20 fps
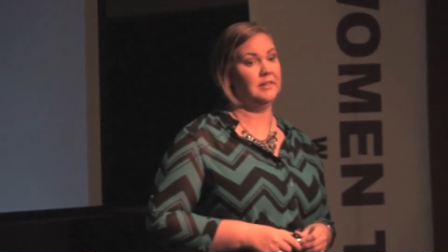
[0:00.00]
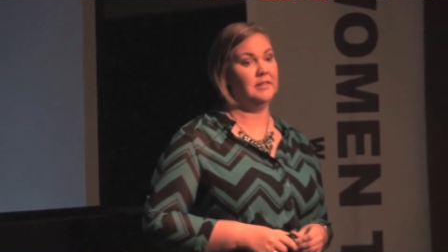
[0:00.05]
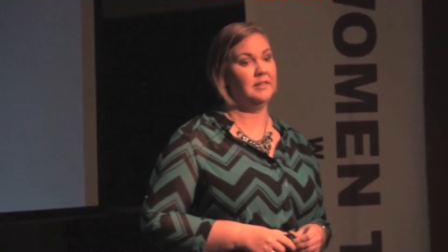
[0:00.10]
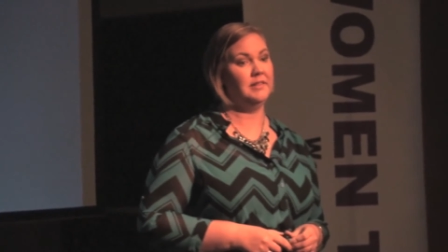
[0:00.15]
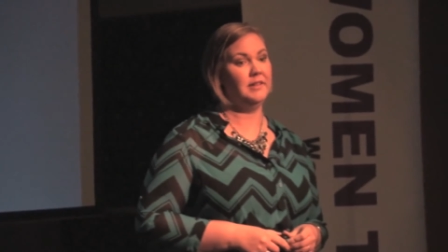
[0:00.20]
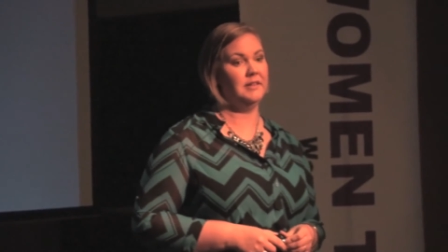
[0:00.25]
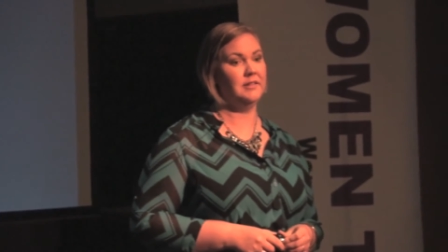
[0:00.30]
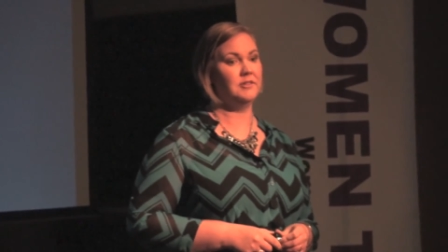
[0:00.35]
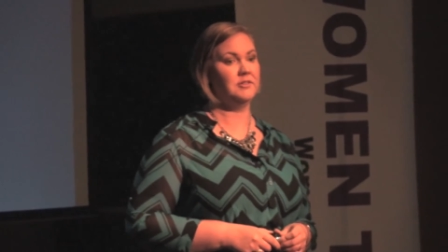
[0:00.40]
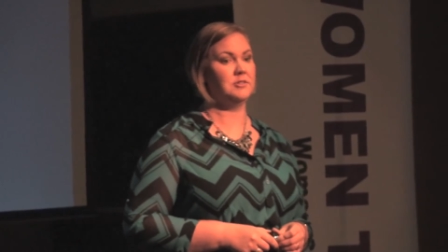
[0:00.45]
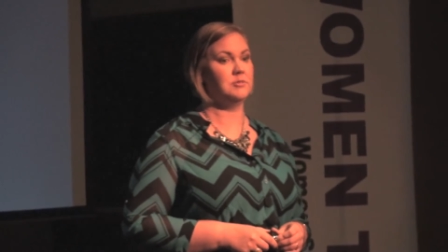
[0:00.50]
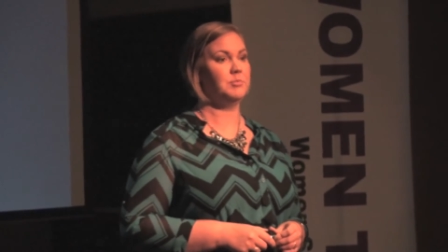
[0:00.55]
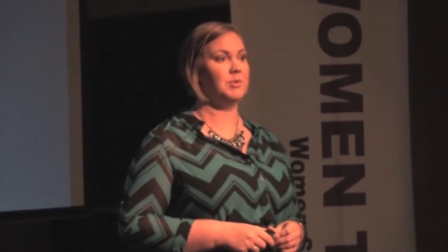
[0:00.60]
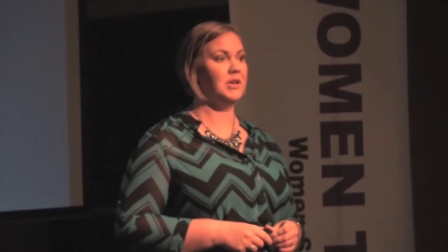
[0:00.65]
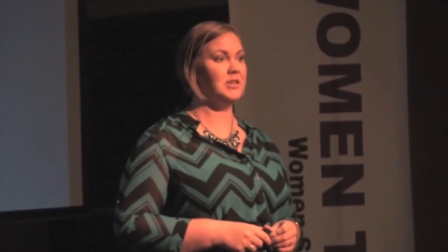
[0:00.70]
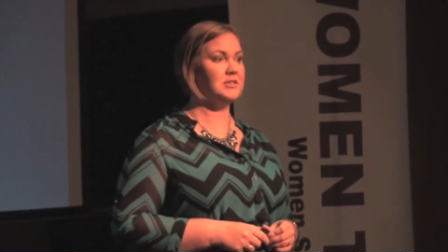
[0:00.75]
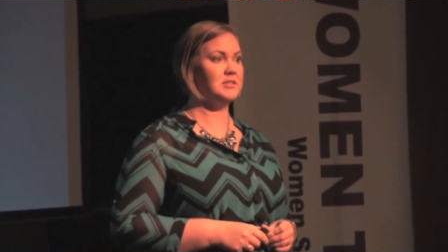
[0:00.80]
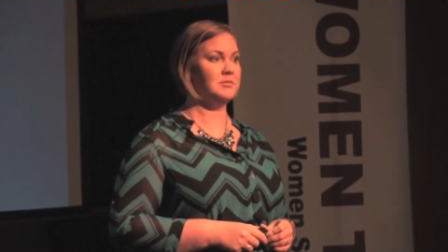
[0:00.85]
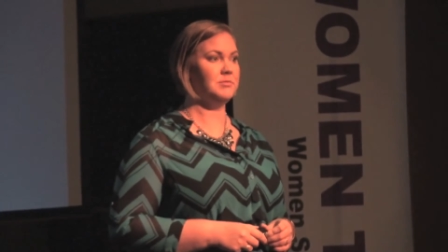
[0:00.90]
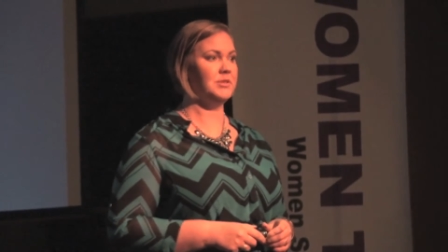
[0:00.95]
then there's a
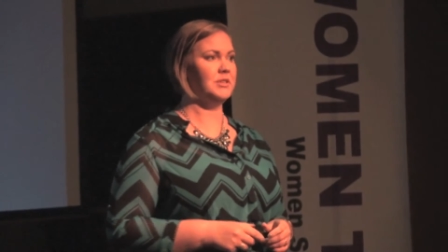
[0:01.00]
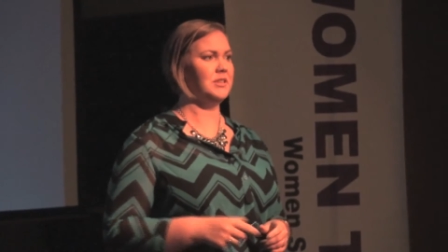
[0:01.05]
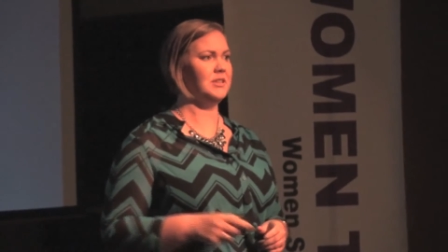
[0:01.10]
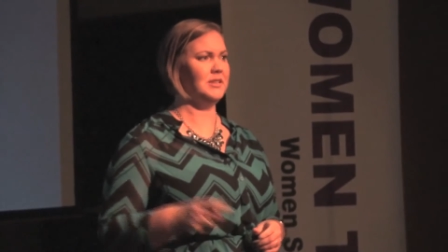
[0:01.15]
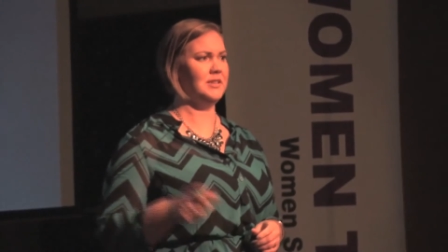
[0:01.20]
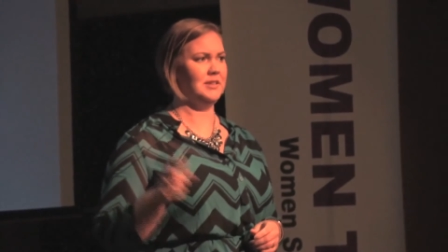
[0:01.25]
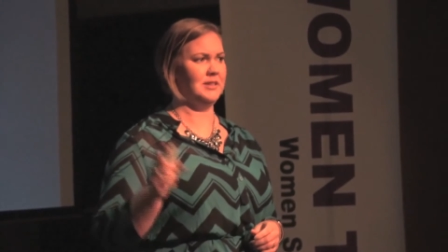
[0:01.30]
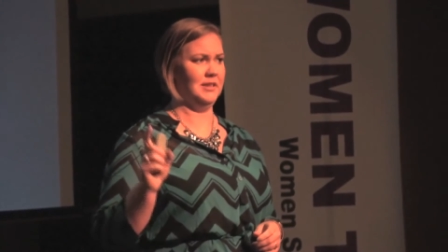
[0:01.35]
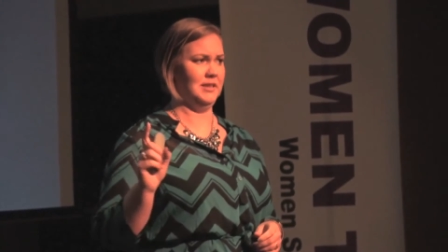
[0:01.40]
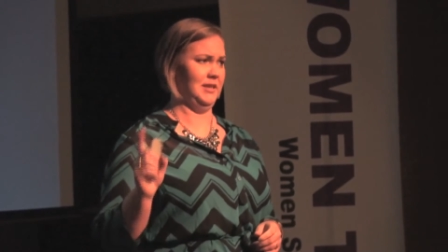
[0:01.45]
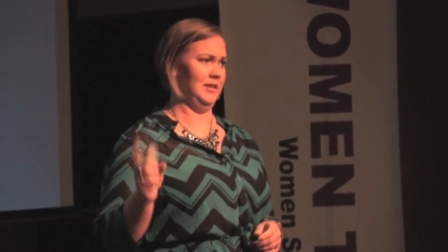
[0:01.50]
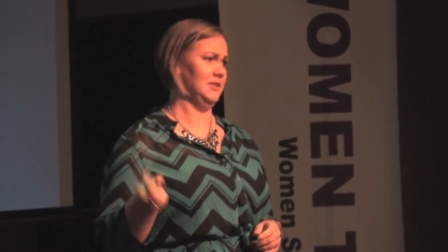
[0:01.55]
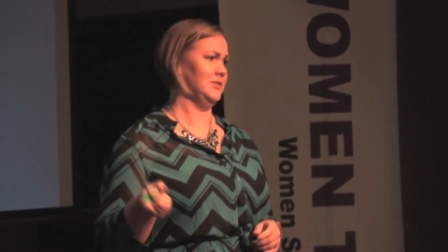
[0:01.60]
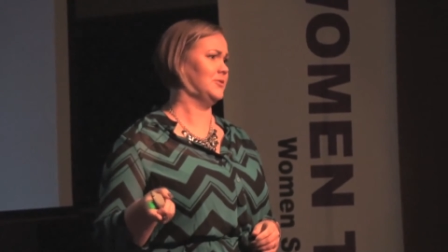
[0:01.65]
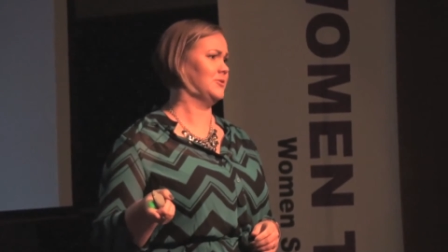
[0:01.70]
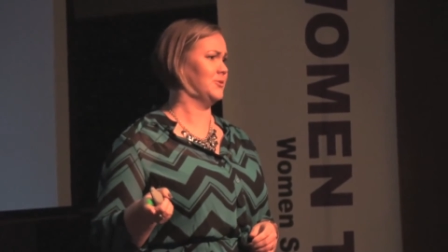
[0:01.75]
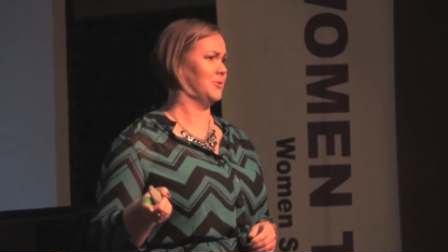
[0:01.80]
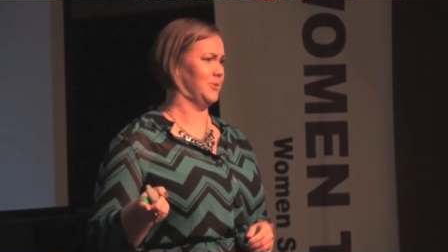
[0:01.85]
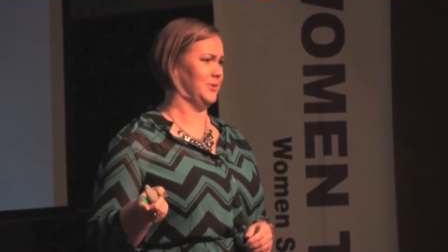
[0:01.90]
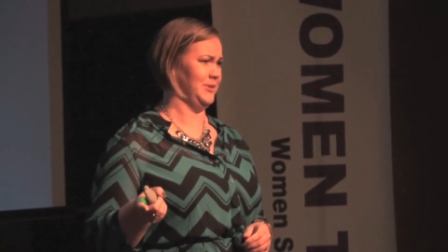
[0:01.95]
possibility that his
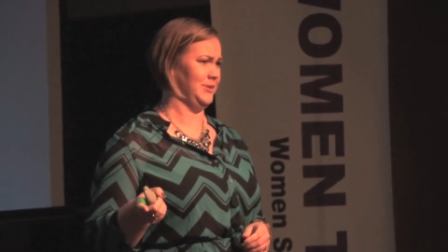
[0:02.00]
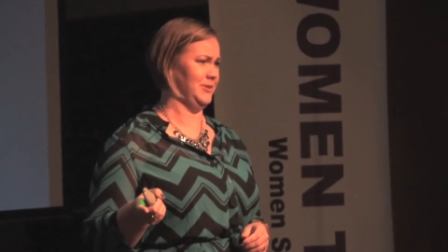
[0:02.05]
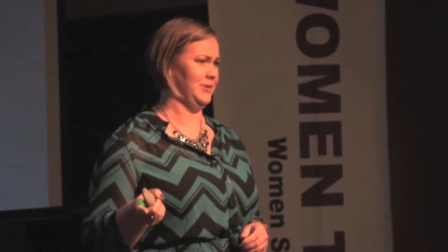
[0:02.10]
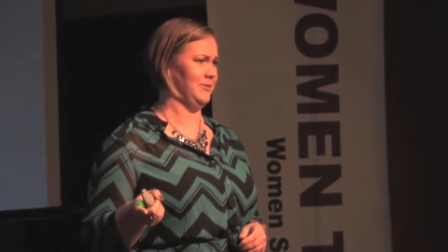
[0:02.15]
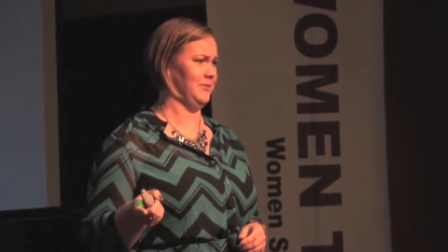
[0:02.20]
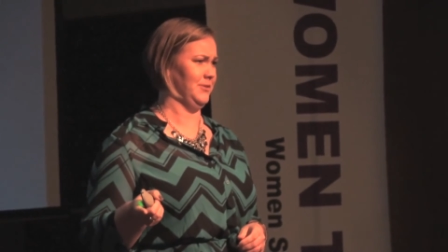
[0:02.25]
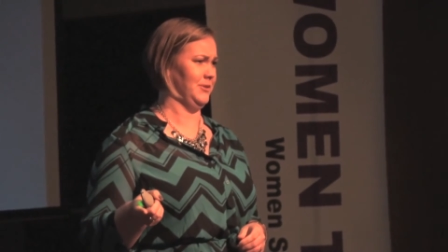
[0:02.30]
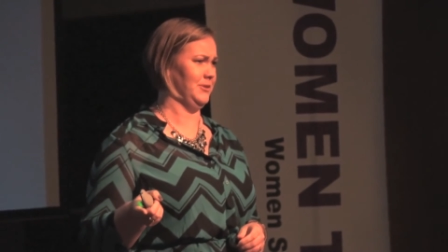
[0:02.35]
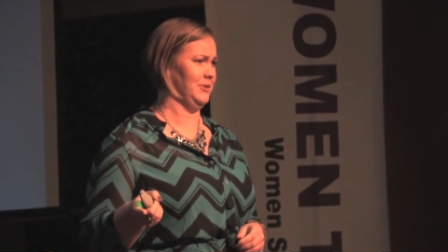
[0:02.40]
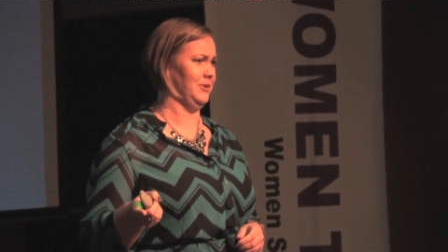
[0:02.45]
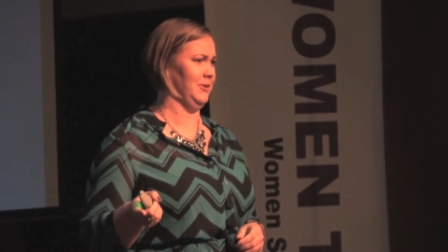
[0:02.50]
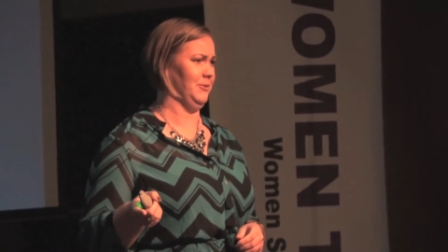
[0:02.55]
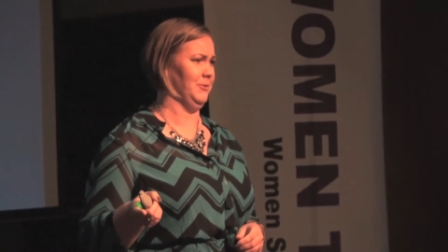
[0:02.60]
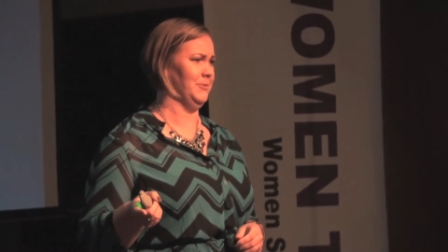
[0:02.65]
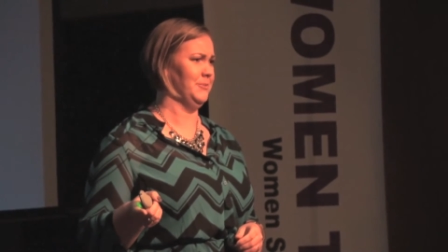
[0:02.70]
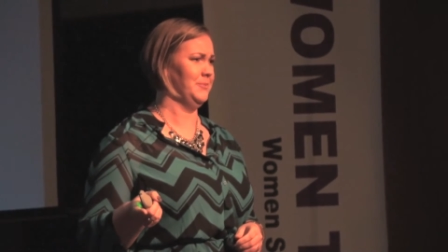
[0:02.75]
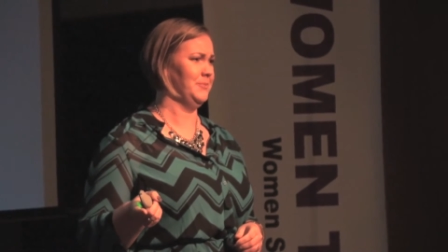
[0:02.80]
story is different too.